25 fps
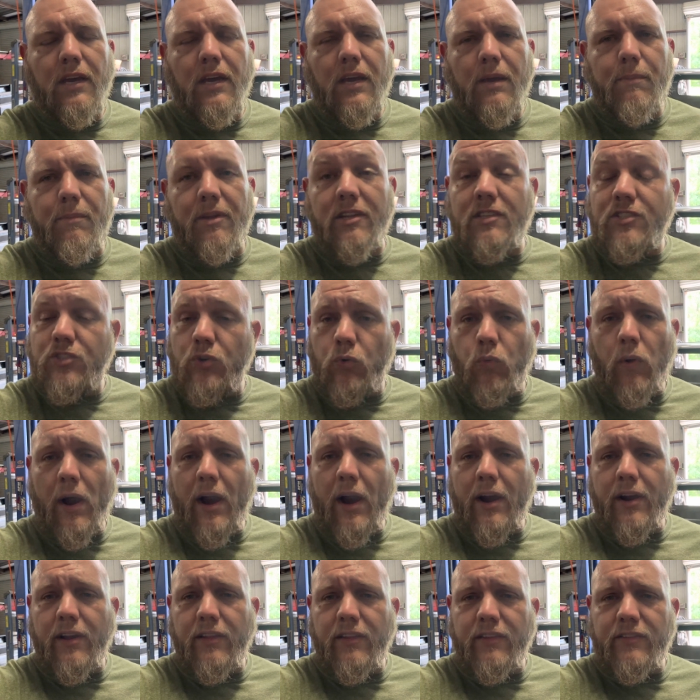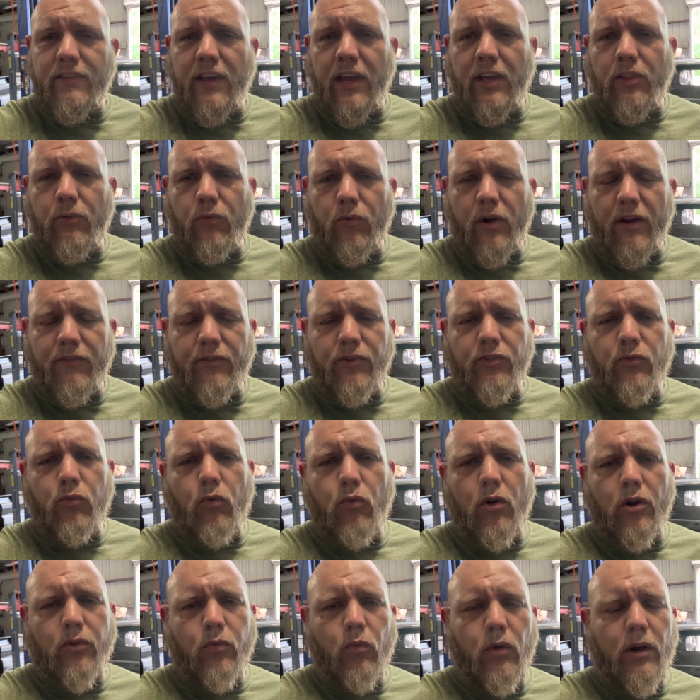but it's still wired in the same. The reference
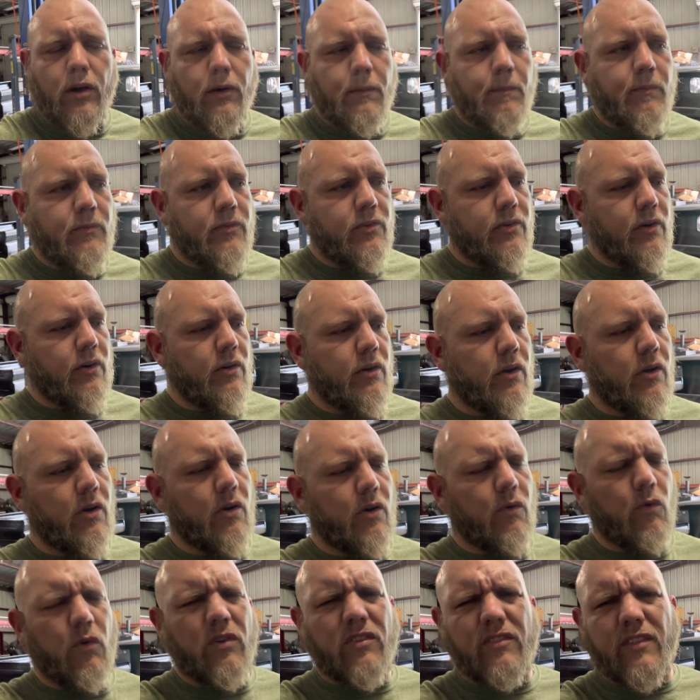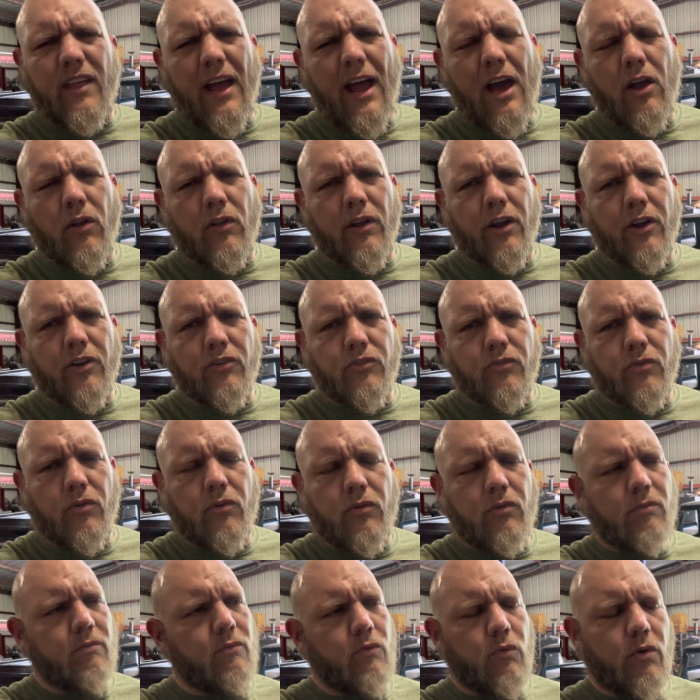worked well, so, or it was the idle air
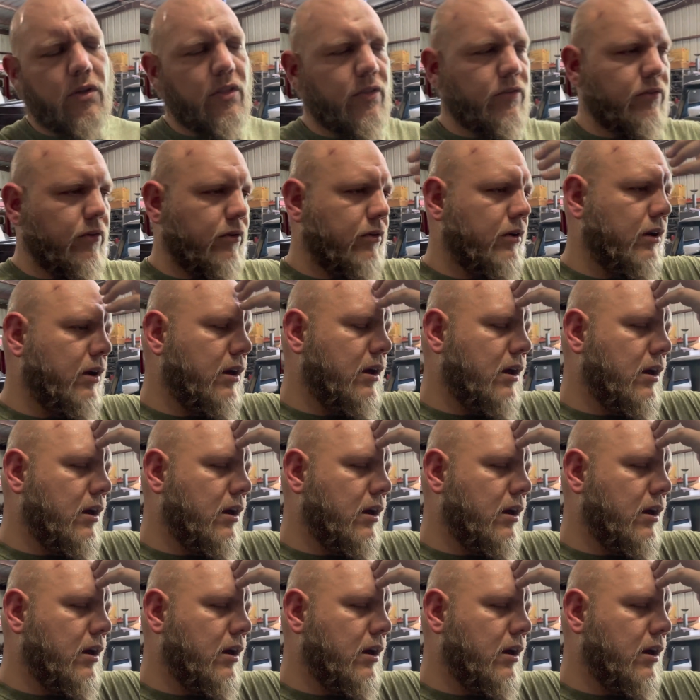control, one of the two.